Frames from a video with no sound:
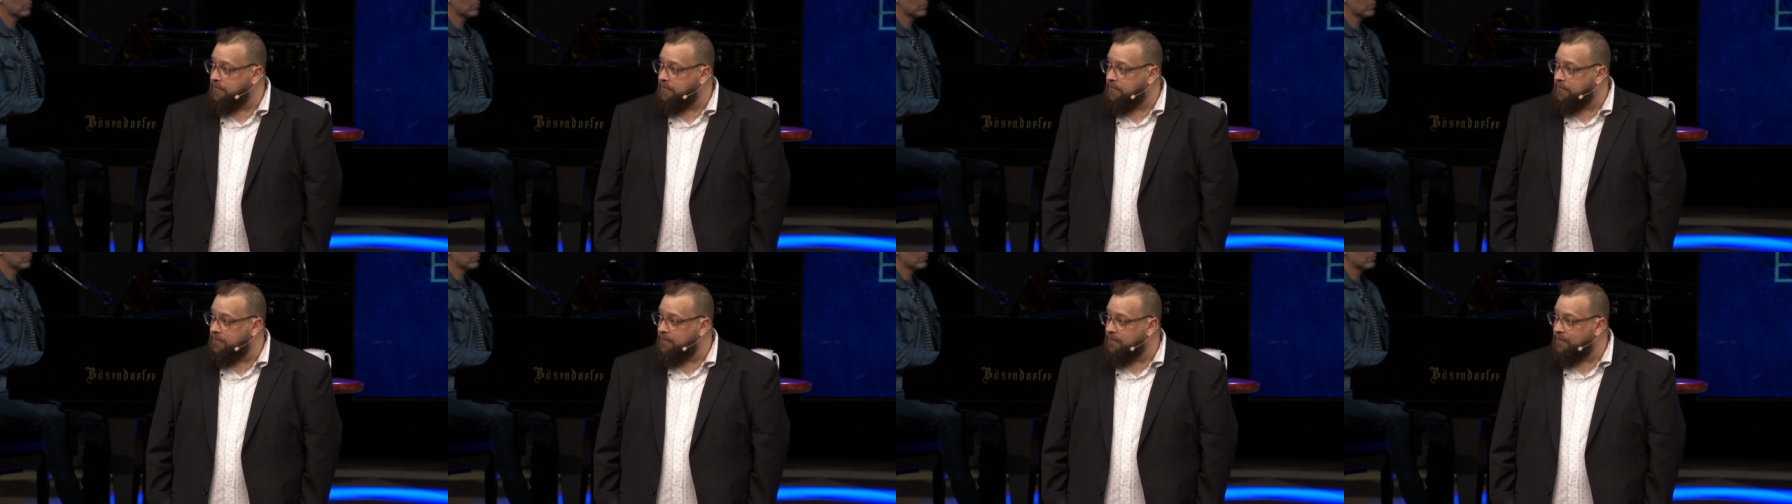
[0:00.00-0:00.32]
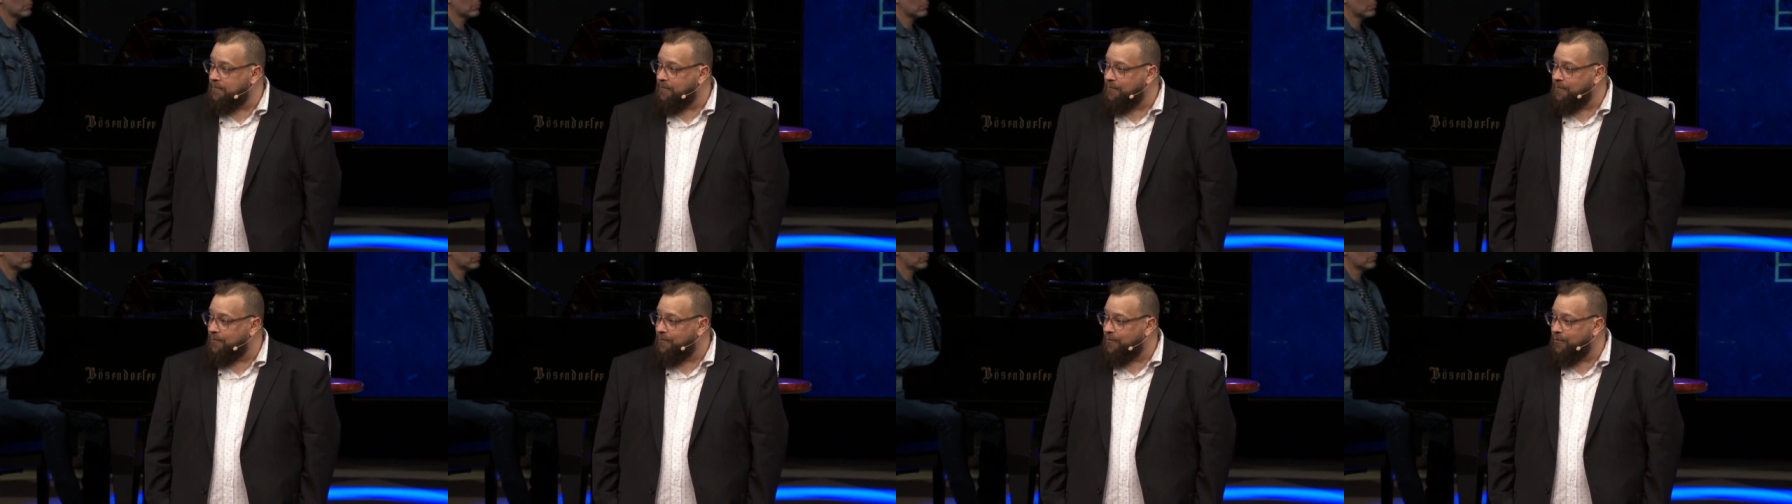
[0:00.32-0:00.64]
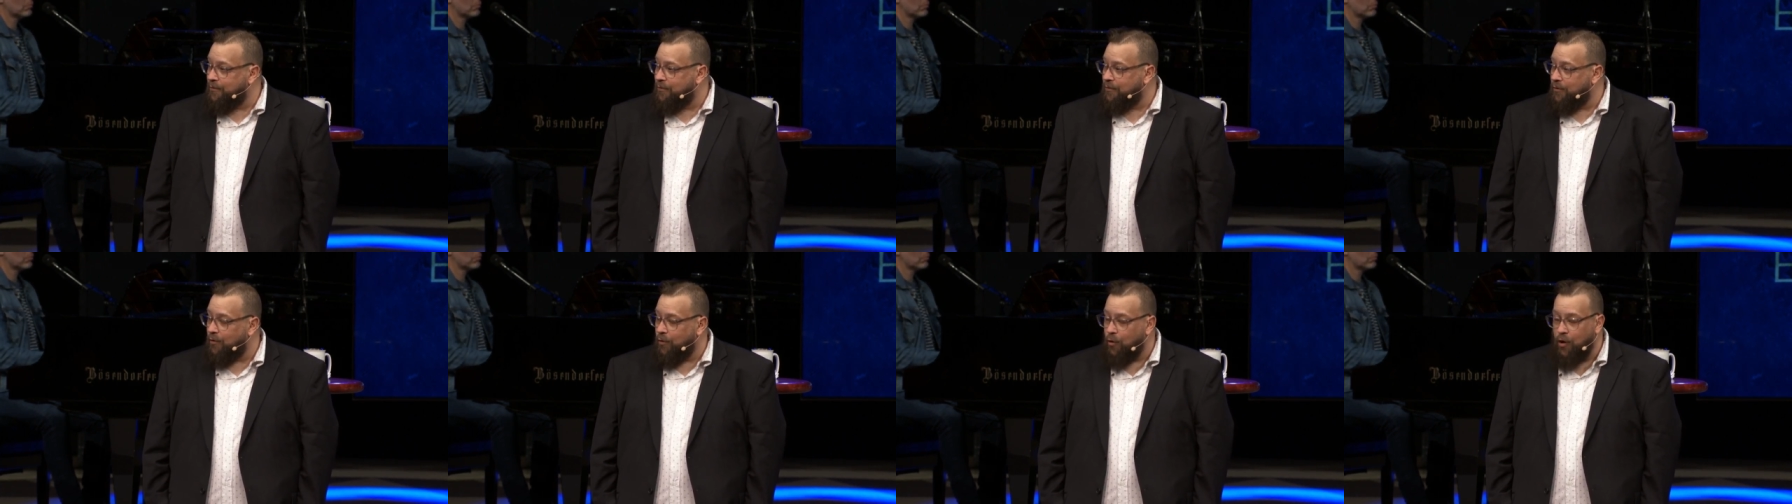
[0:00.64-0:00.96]

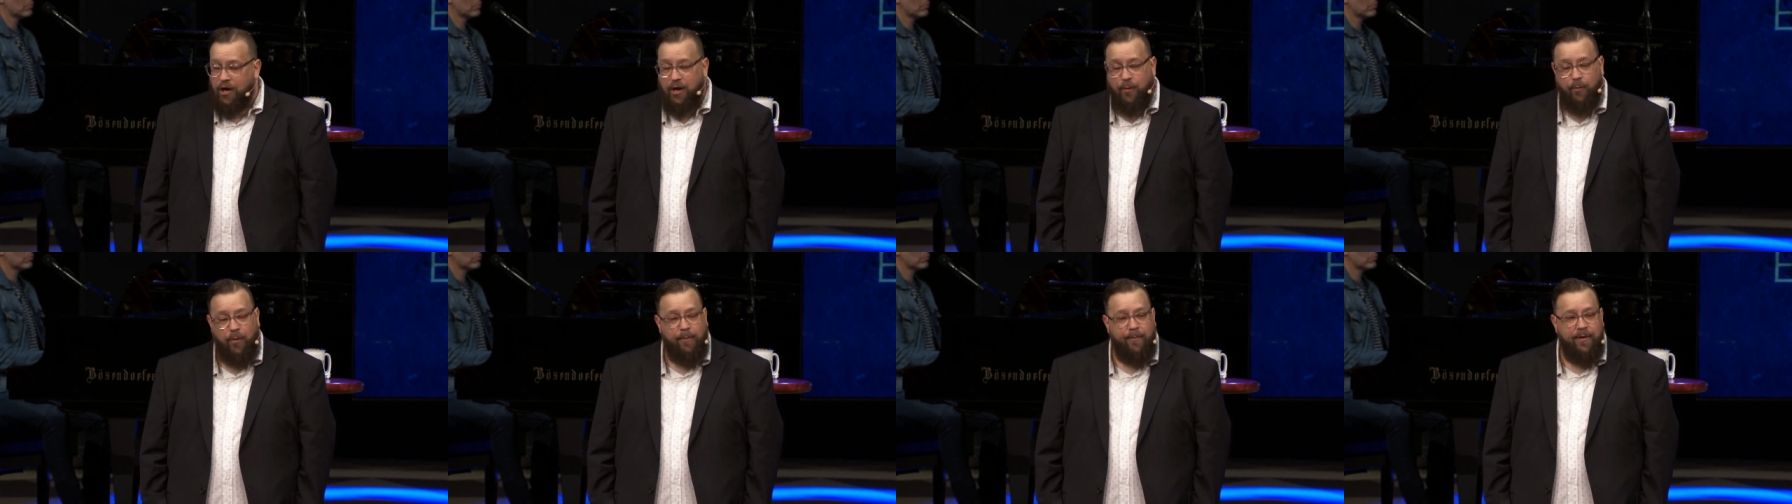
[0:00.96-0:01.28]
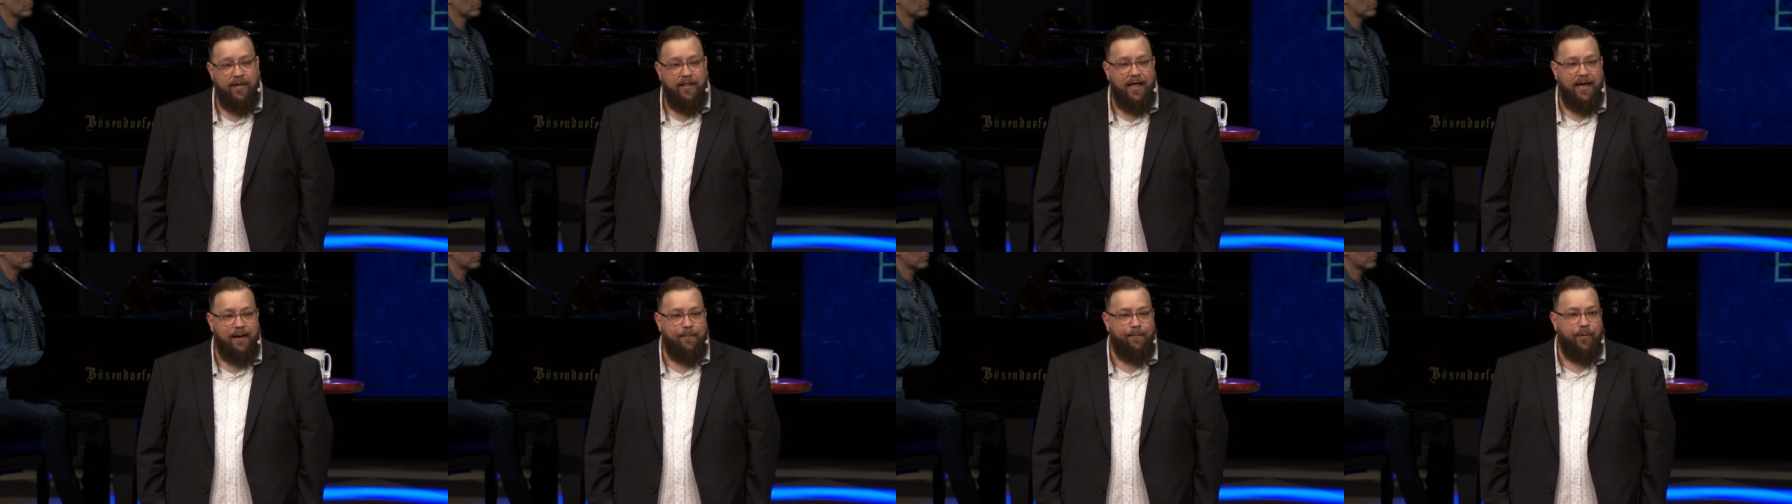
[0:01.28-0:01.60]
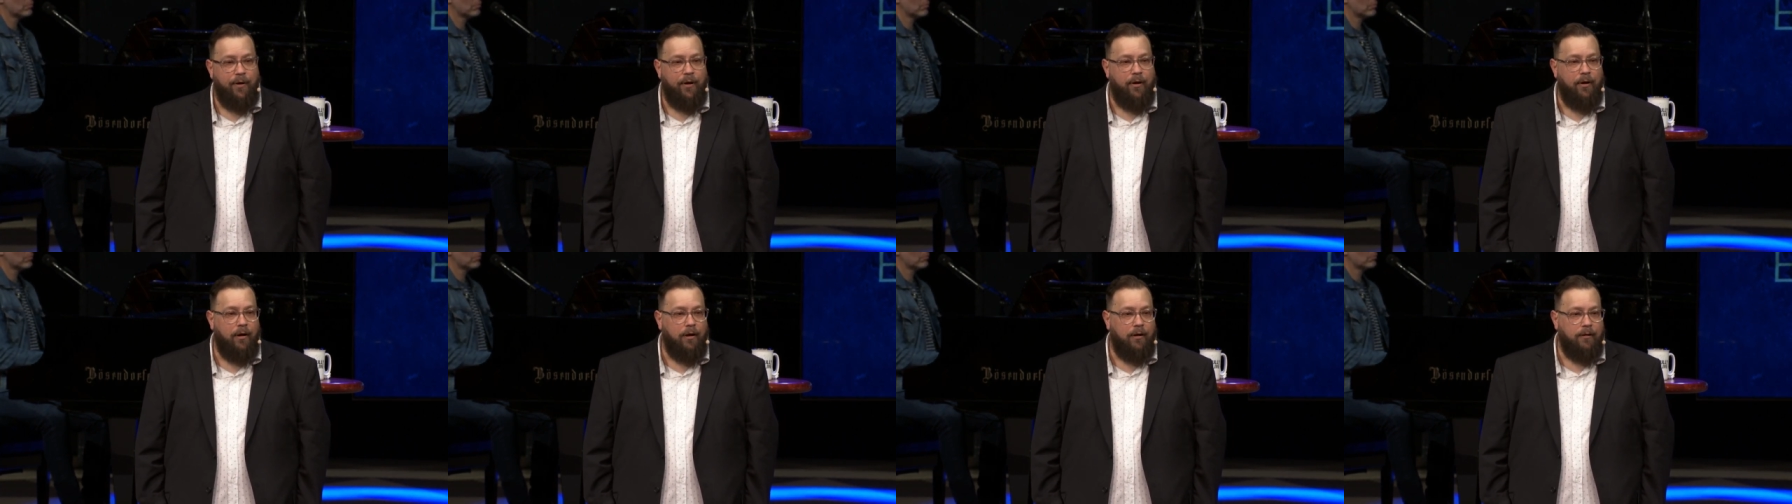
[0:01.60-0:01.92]
Or can we be like
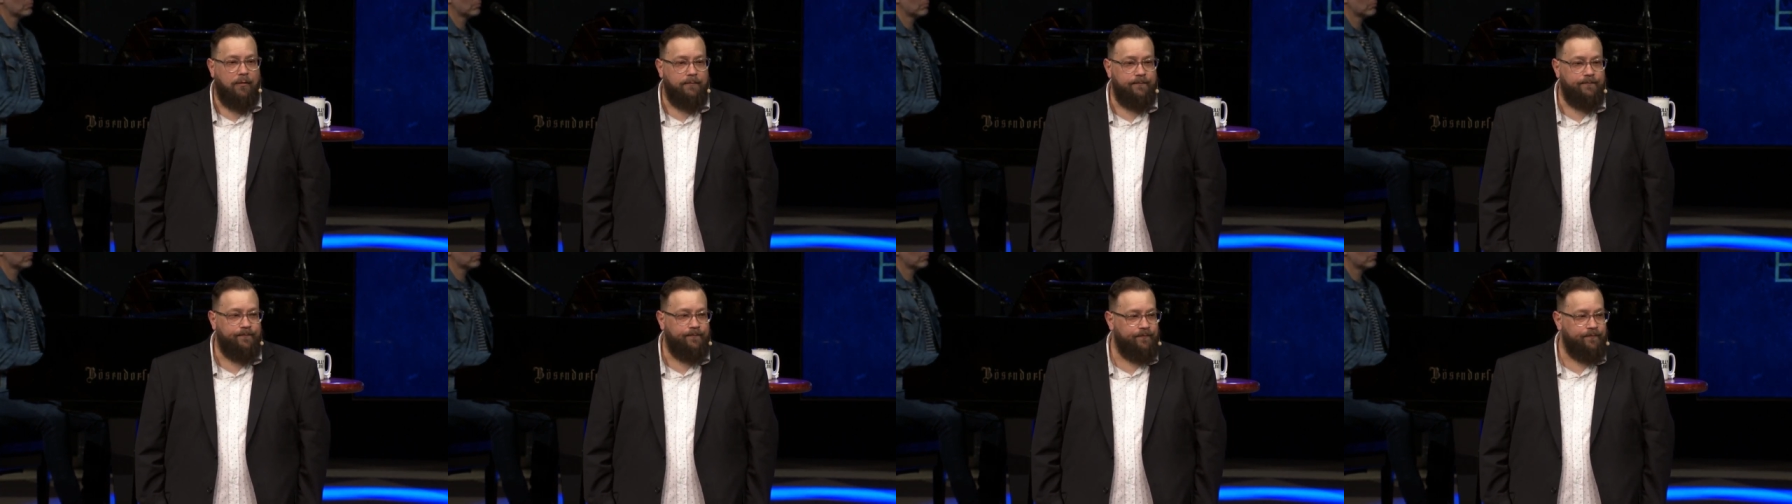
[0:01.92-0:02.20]
Paul,